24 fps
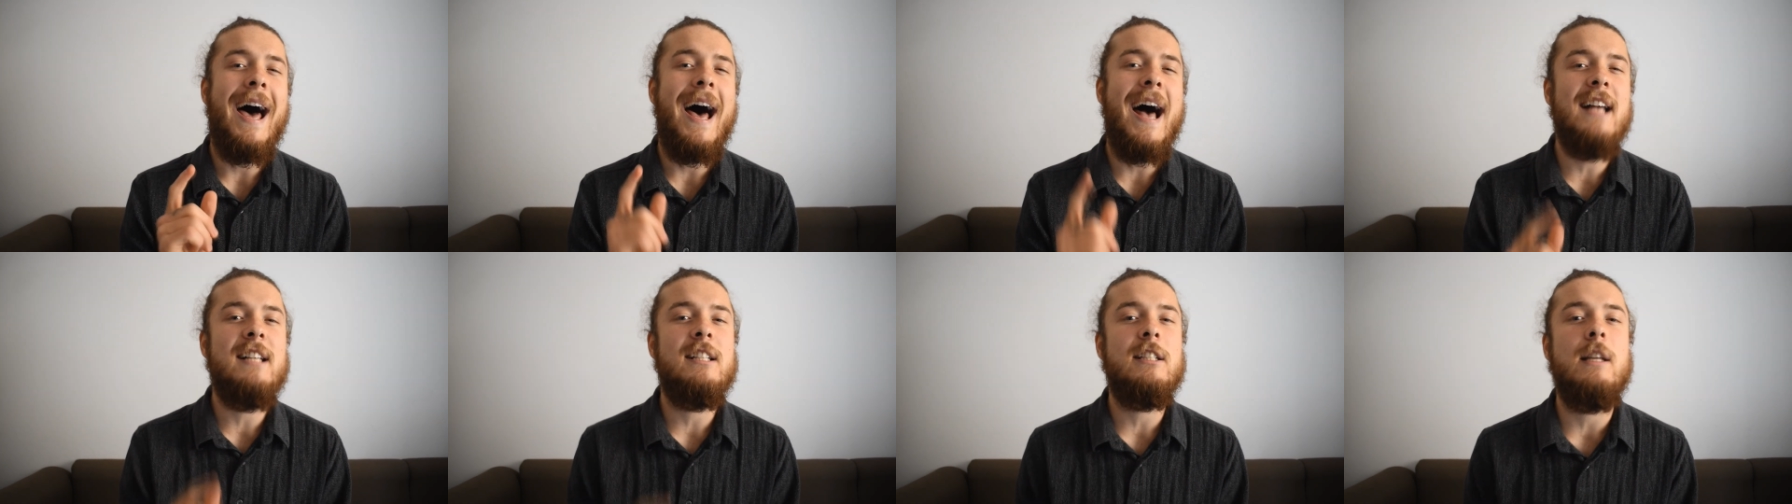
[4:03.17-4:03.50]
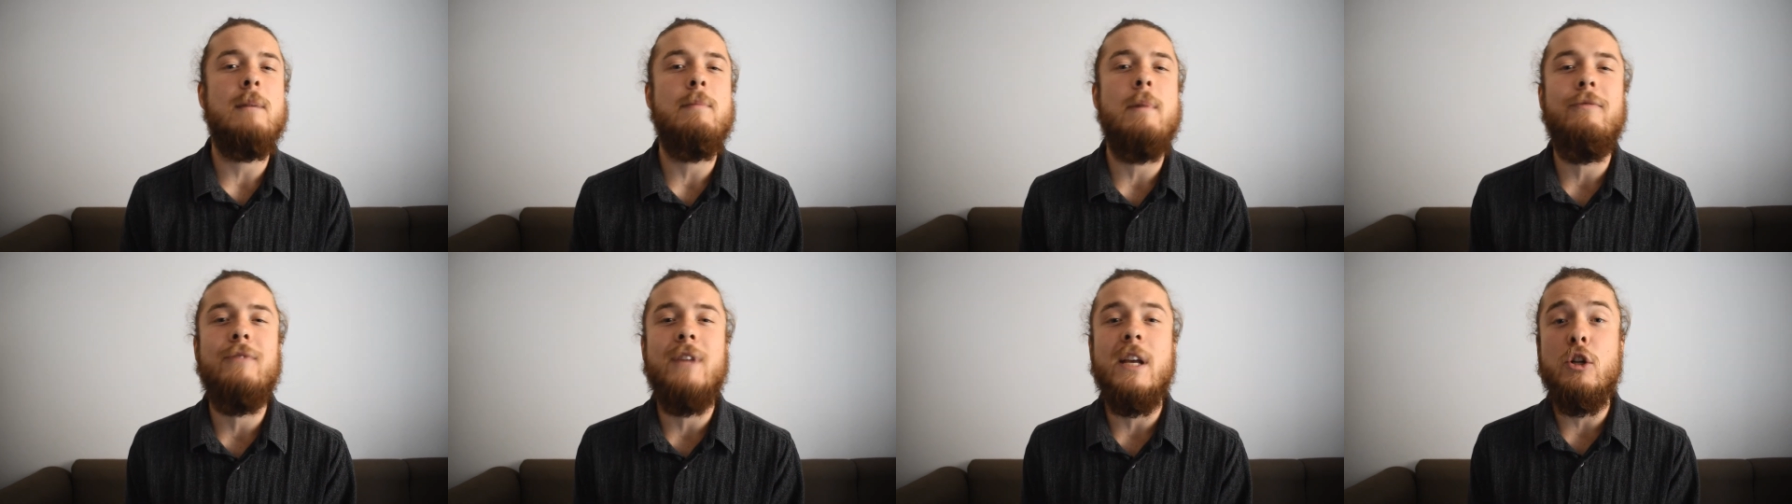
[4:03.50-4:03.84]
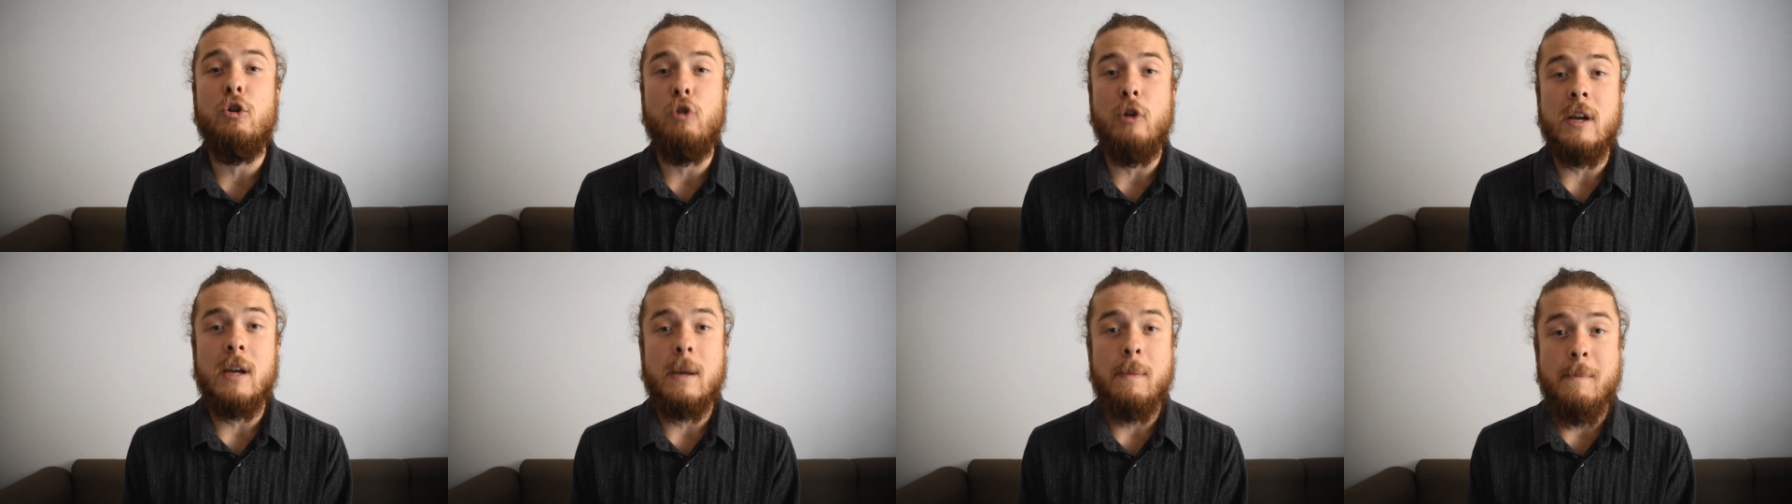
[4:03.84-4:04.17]
Ask them if they
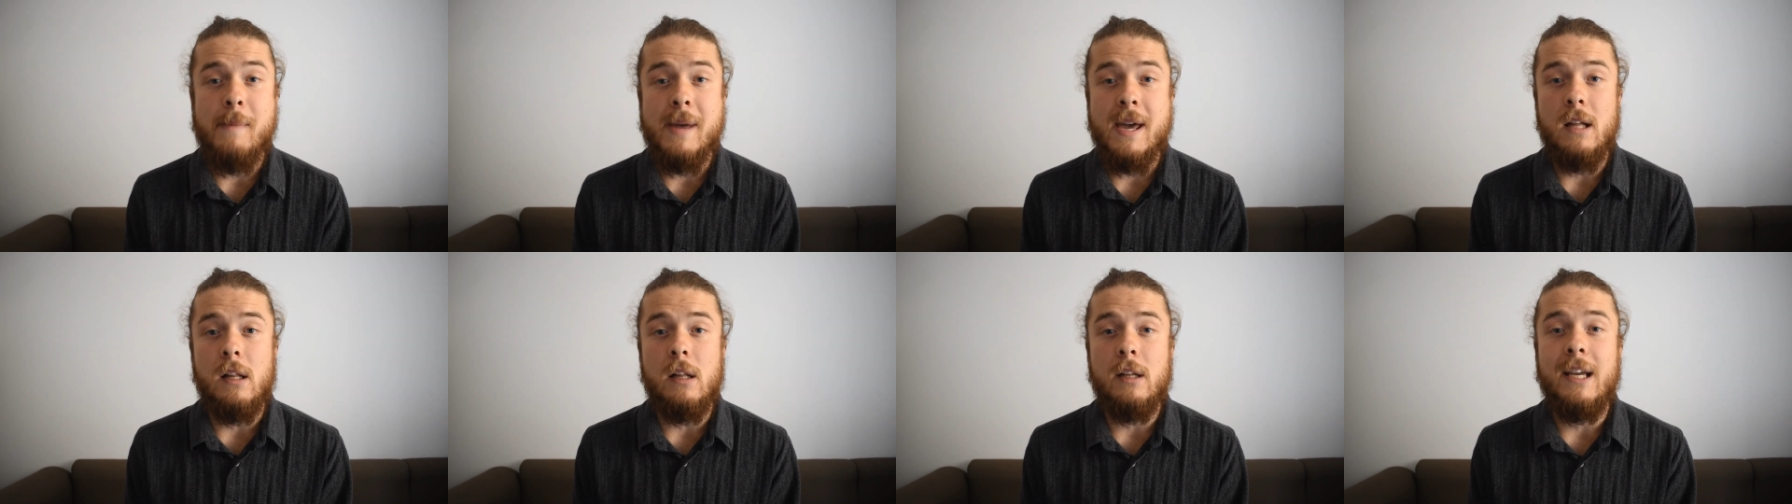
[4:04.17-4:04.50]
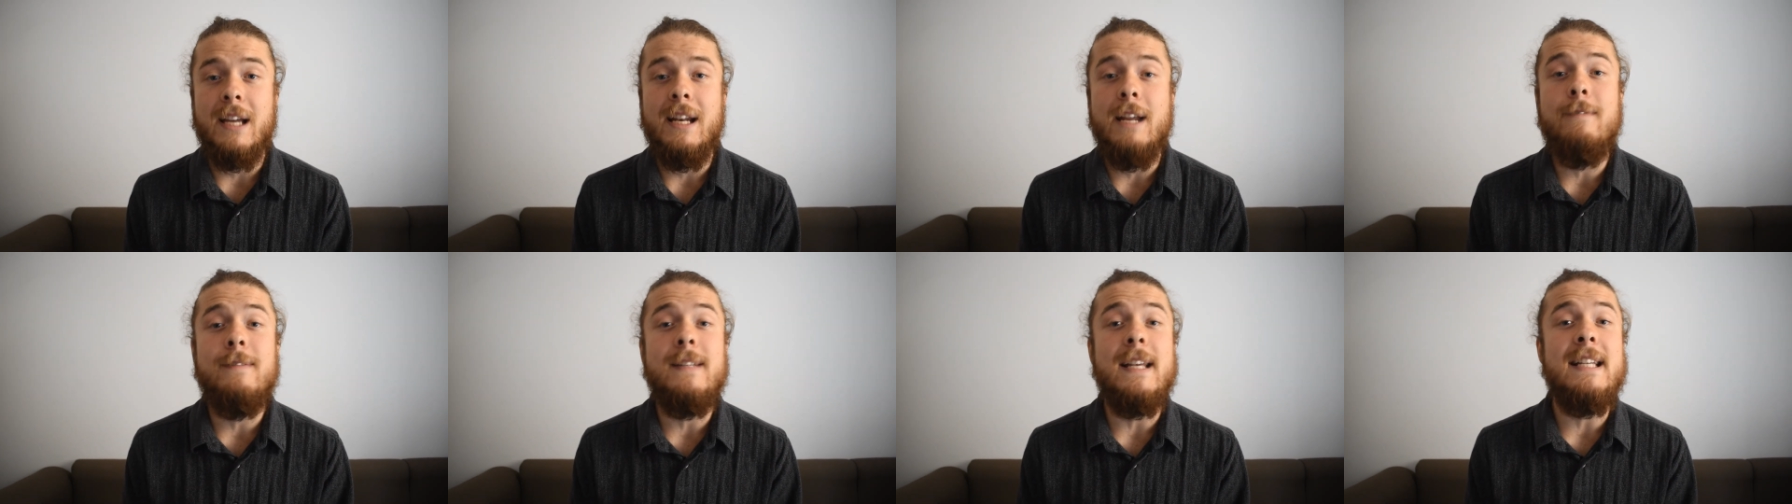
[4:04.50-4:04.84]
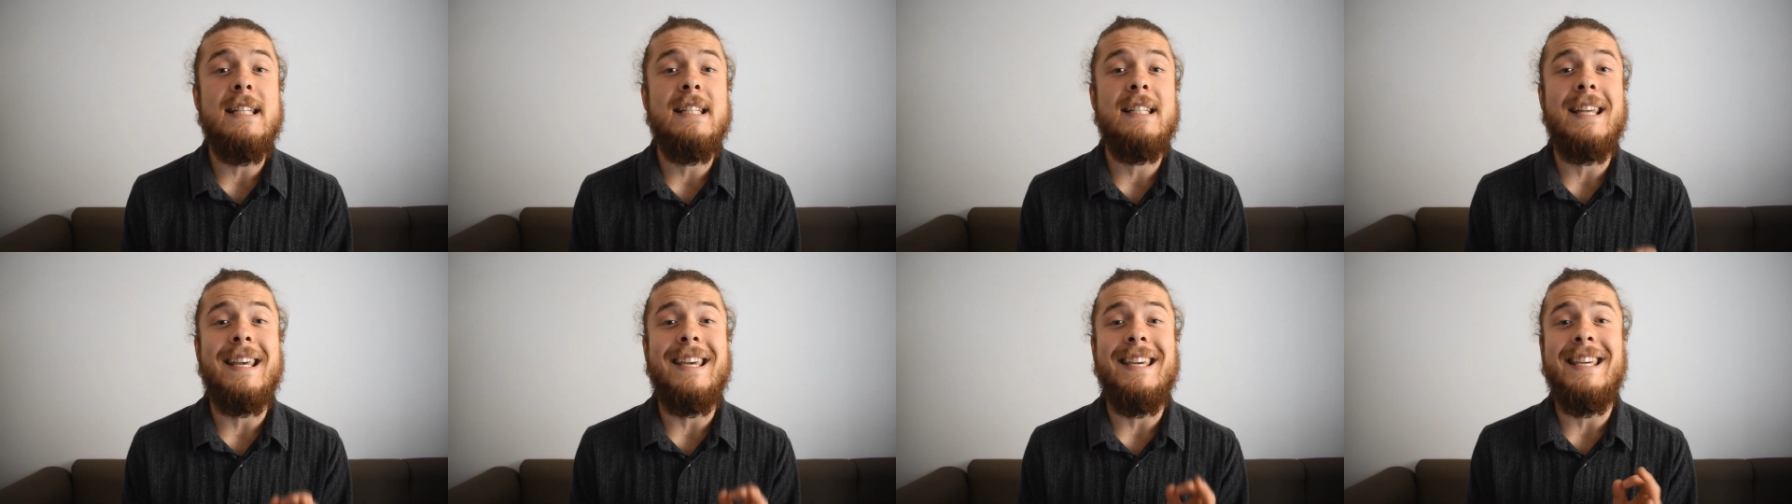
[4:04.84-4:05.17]
drink milk, and if they
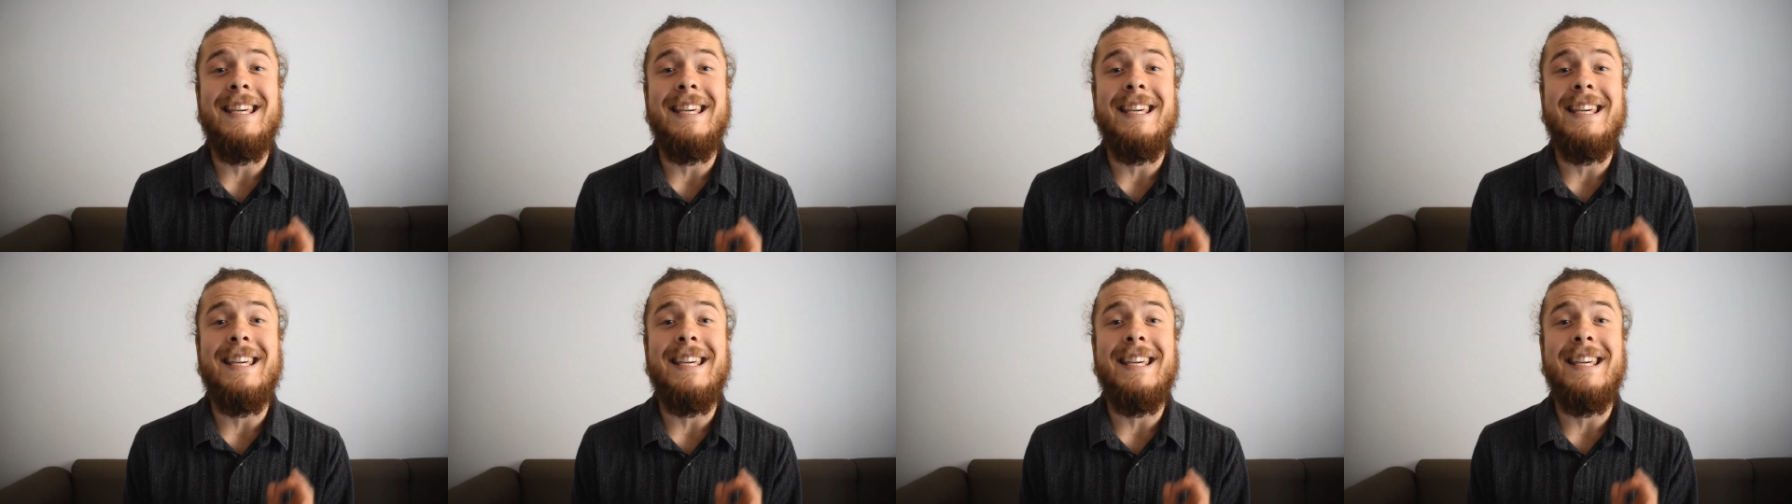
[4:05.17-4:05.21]
say